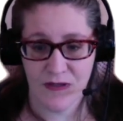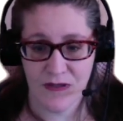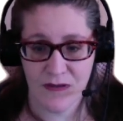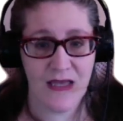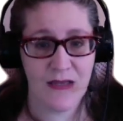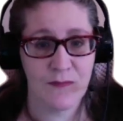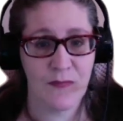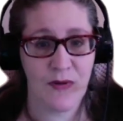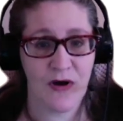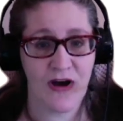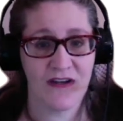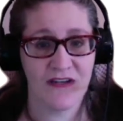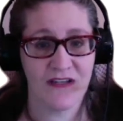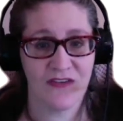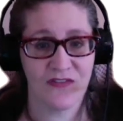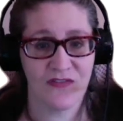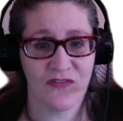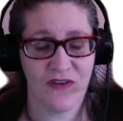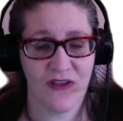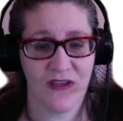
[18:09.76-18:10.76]
Embodying
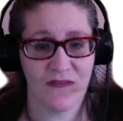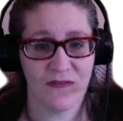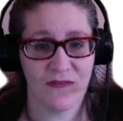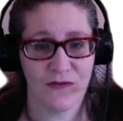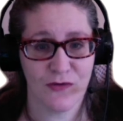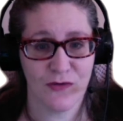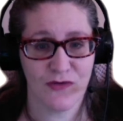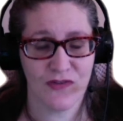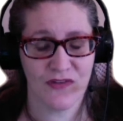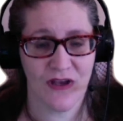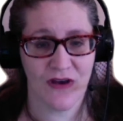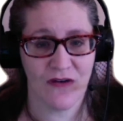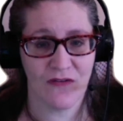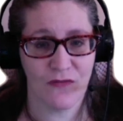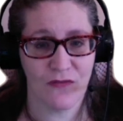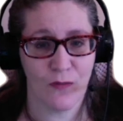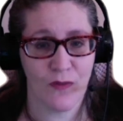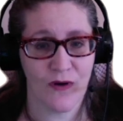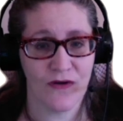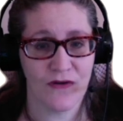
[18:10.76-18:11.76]
faith in yourself.
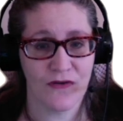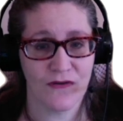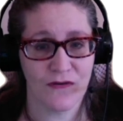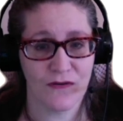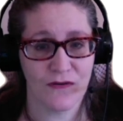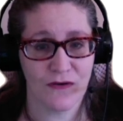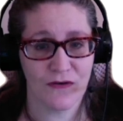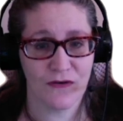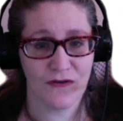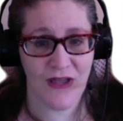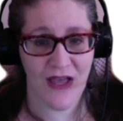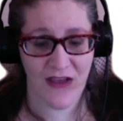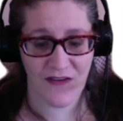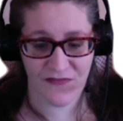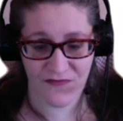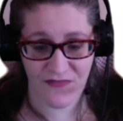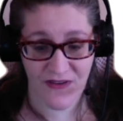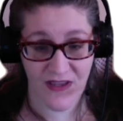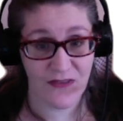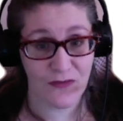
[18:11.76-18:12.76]
Where did you learn to have
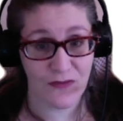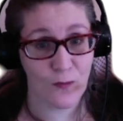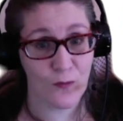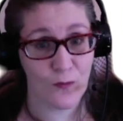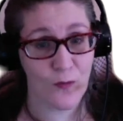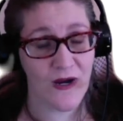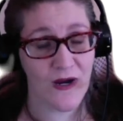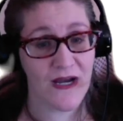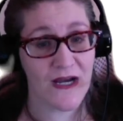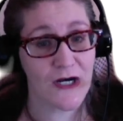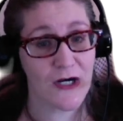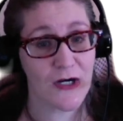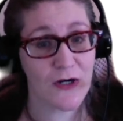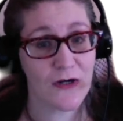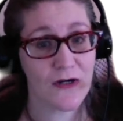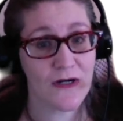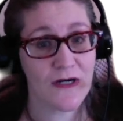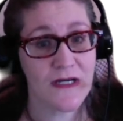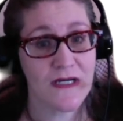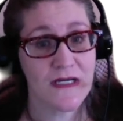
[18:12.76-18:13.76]
faith?
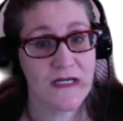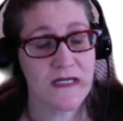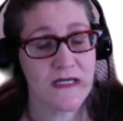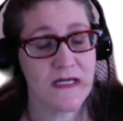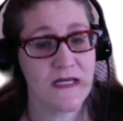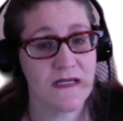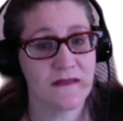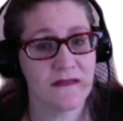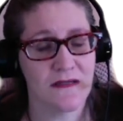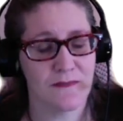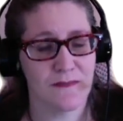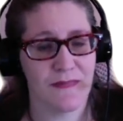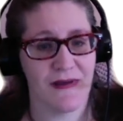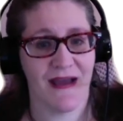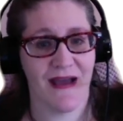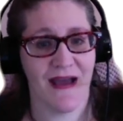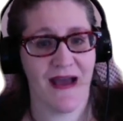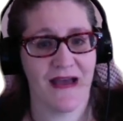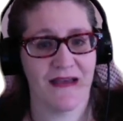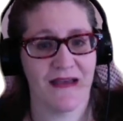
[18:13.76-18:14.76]
Where in the
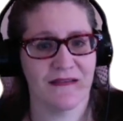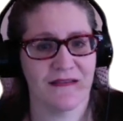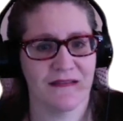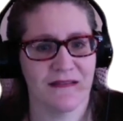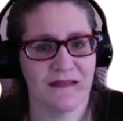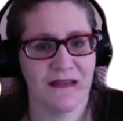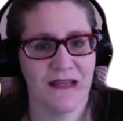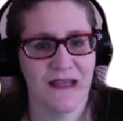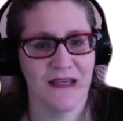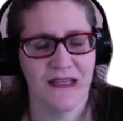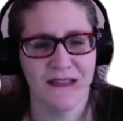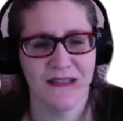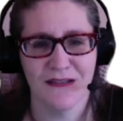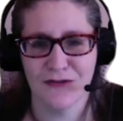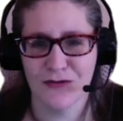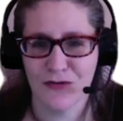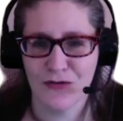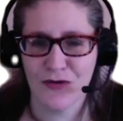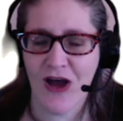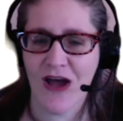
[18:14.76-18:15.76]
past
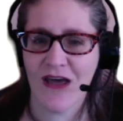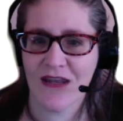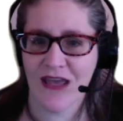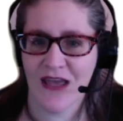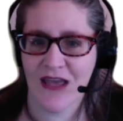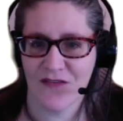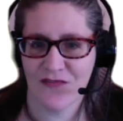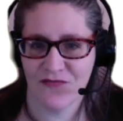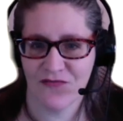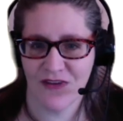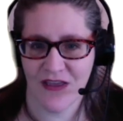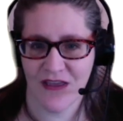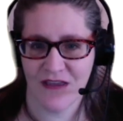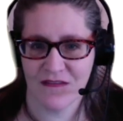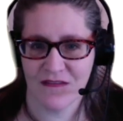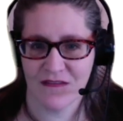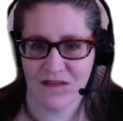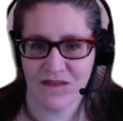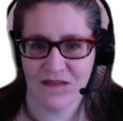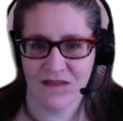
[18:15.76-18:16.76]
did you not have
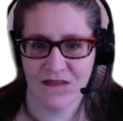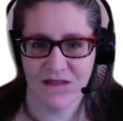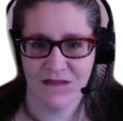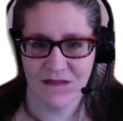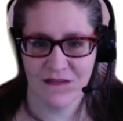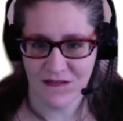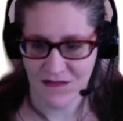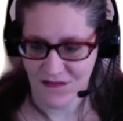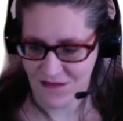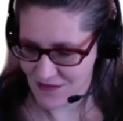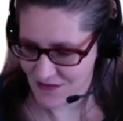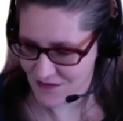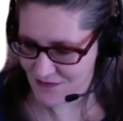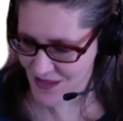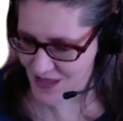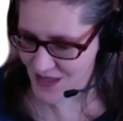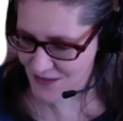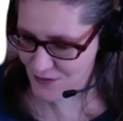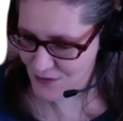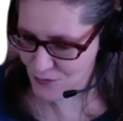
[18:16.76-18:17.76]
faith? And
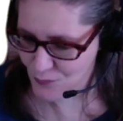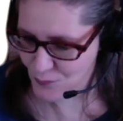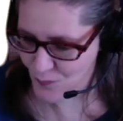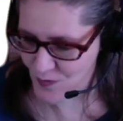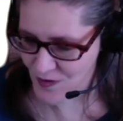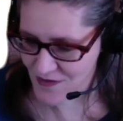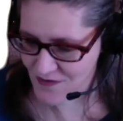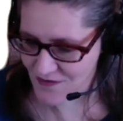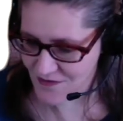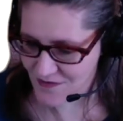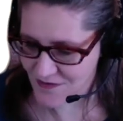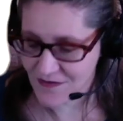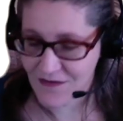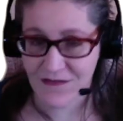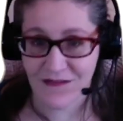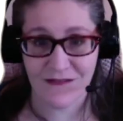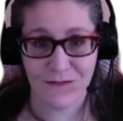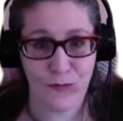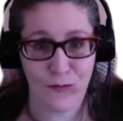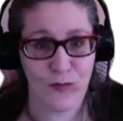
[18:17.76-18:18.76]
that is what
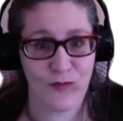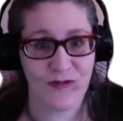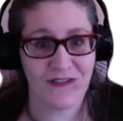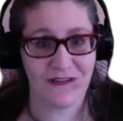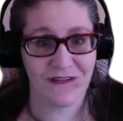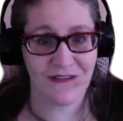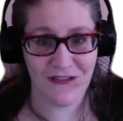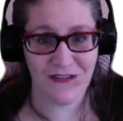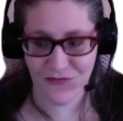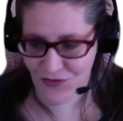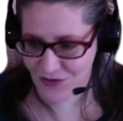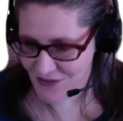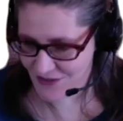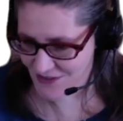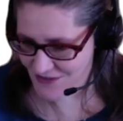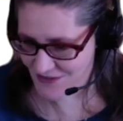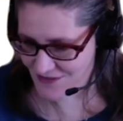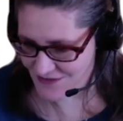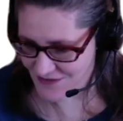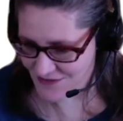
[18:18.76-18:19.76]
was
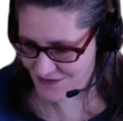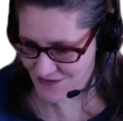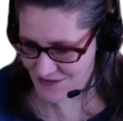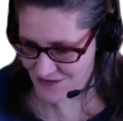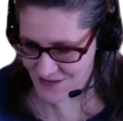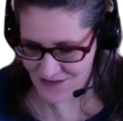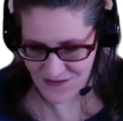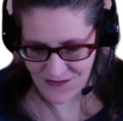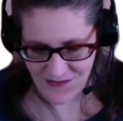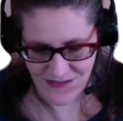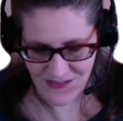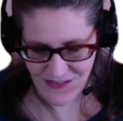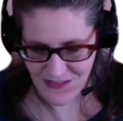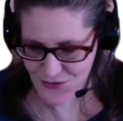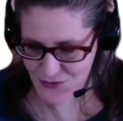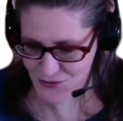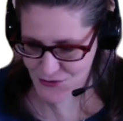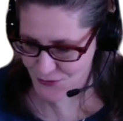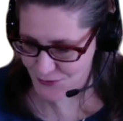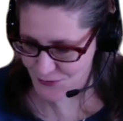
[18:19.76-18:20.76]
significant to
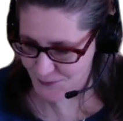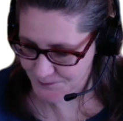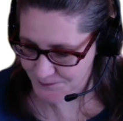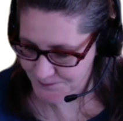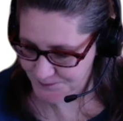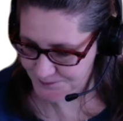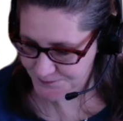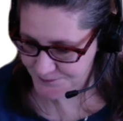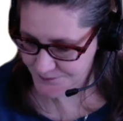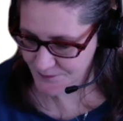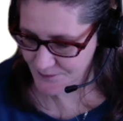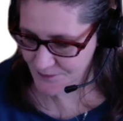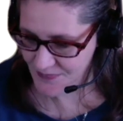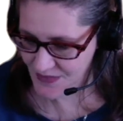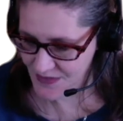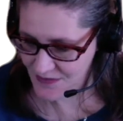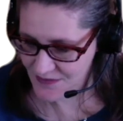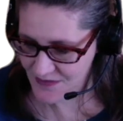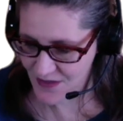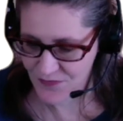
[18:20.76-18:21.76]
teach you.
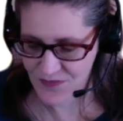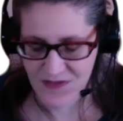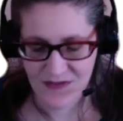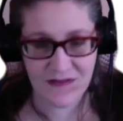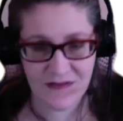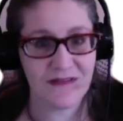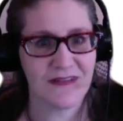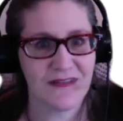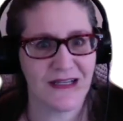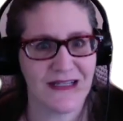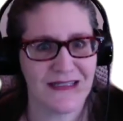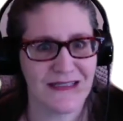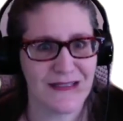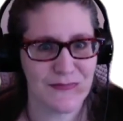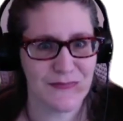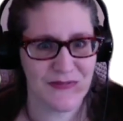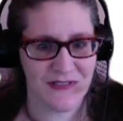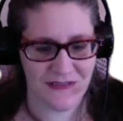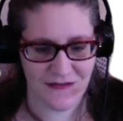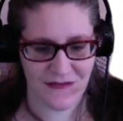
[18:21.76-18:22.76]
Now, this is a
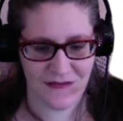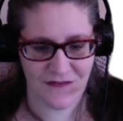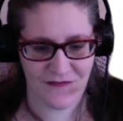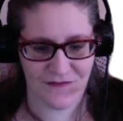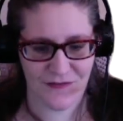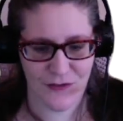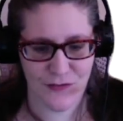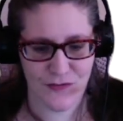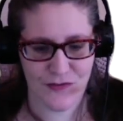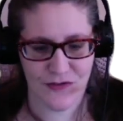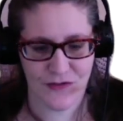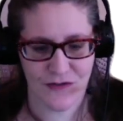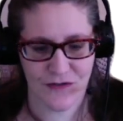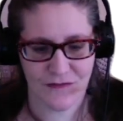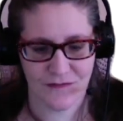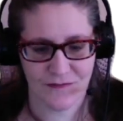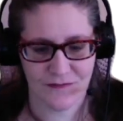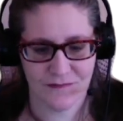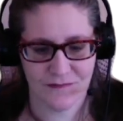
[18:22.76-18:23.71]
glimpse into the future.